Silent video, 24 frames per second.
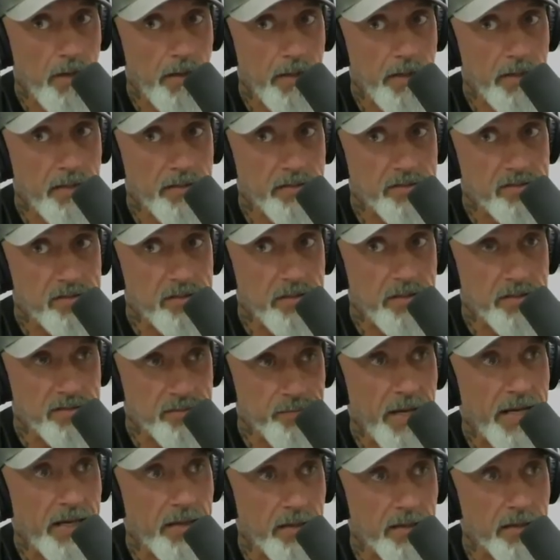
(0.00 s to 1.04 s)
is is
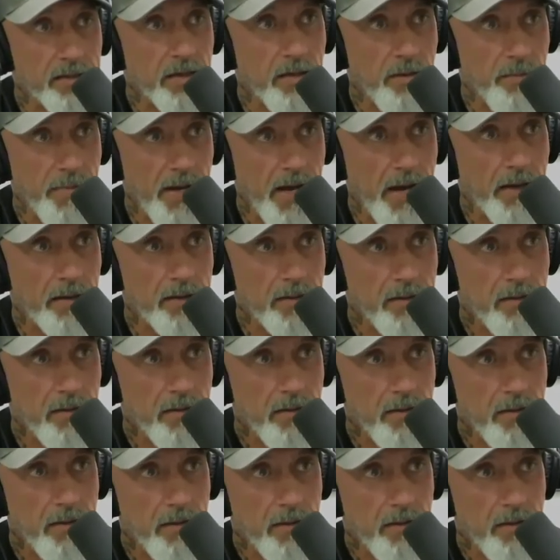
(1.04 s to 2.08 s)
making a comeback.
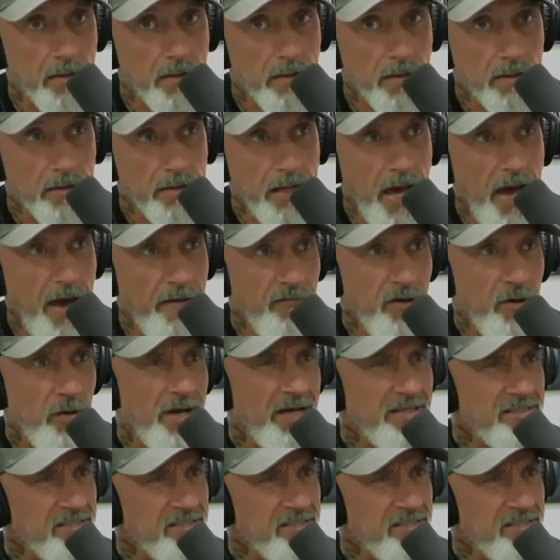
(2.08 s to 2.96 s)
Yeah, the heavy. It